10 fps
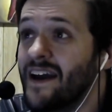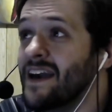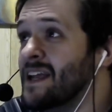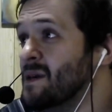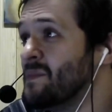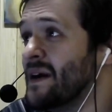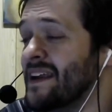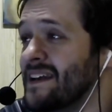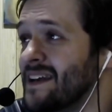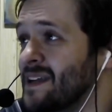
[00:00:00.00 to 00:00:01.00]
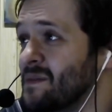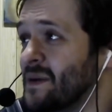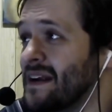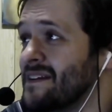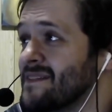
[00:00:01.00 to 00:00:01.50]
Anybody,
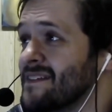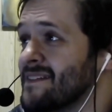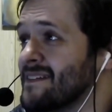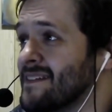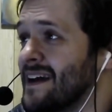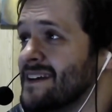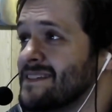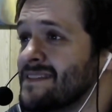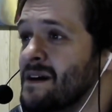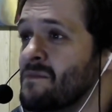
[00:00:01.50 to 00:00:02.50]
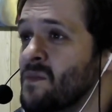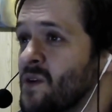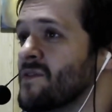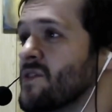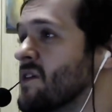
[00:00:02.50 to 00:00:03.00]
anybody that, that likes that
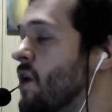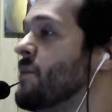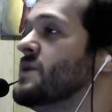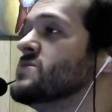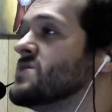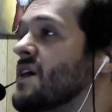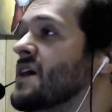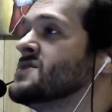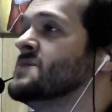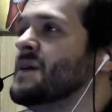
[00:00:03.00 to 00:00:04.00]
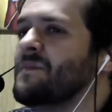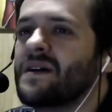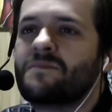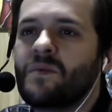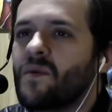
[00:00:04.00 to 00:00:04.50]
movie, they're like, oh, but it was awesome. And I'm
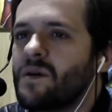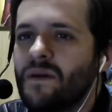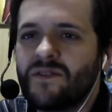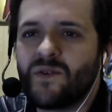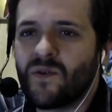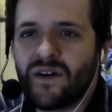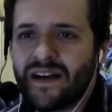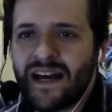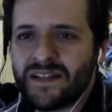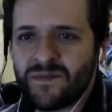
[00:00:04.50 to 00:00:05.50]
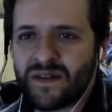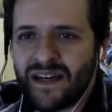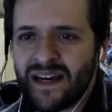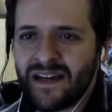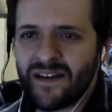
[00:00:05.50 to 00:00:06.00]
like, but what about the orgasm
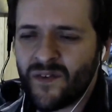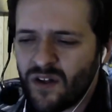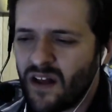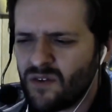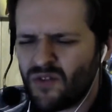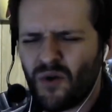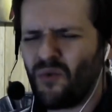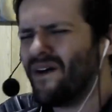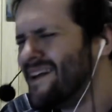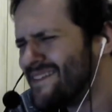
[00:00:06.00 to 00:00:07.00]
cake? And they're like, the what?